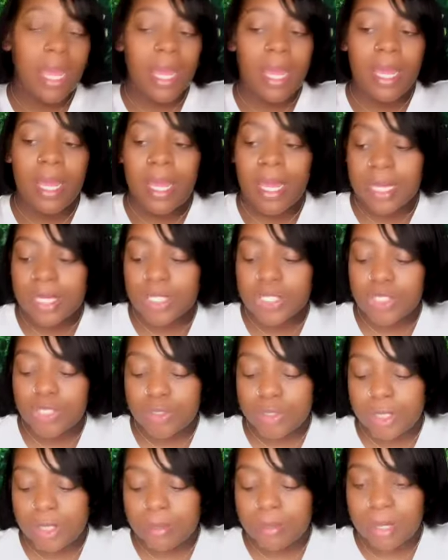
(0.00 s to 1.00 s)
a
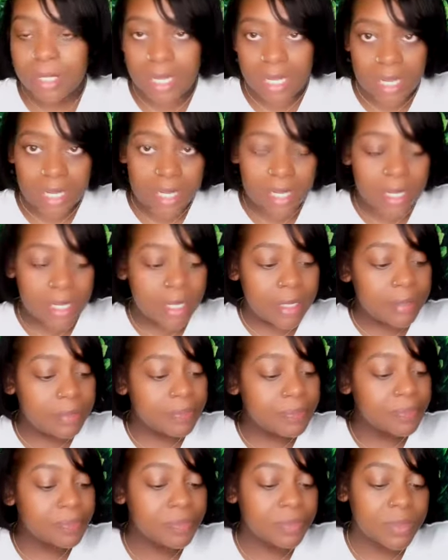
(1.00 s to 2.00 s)
extra blanket.
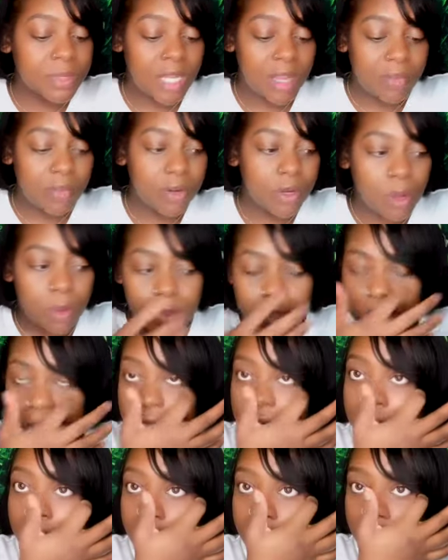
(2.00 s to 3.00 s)
Never know what's
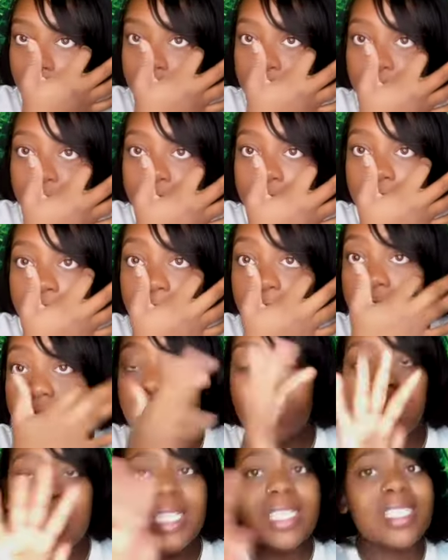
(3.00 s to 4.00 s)
gonna
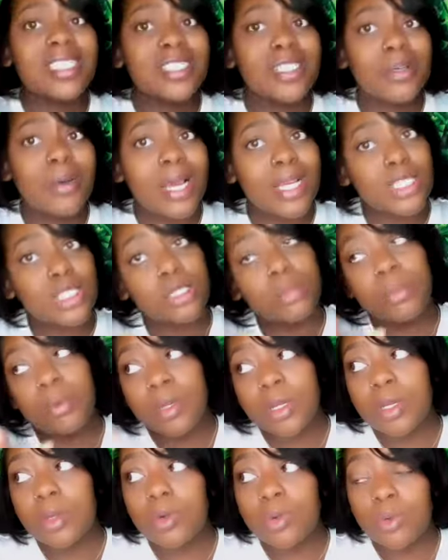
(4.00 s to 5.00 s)
happen. It's still actually
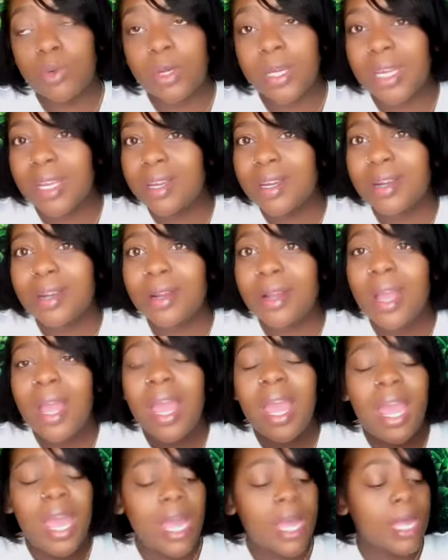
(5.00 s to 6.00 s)
pretty cool here
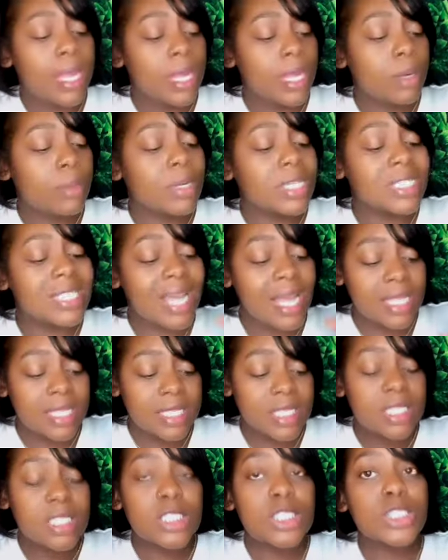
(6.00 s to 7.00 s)
in
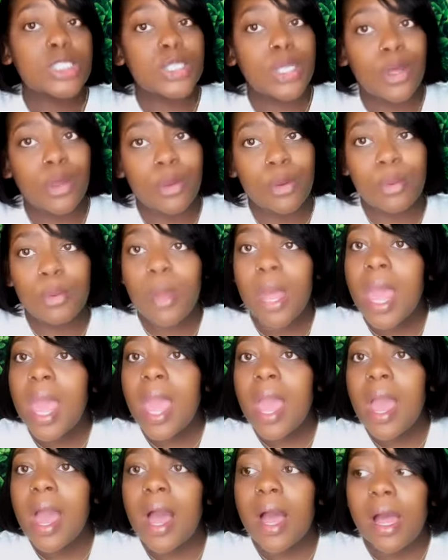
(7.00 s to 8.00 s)
Wisconsin, so
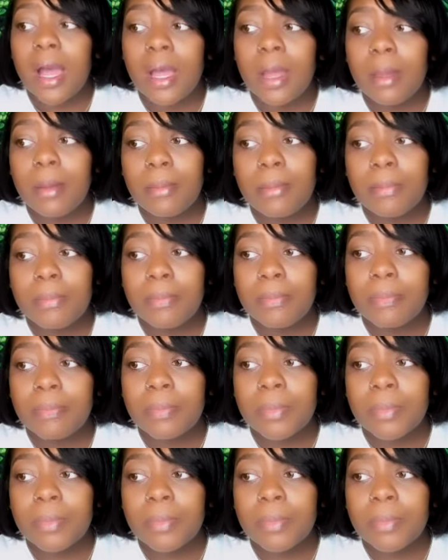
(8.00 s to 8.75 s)
um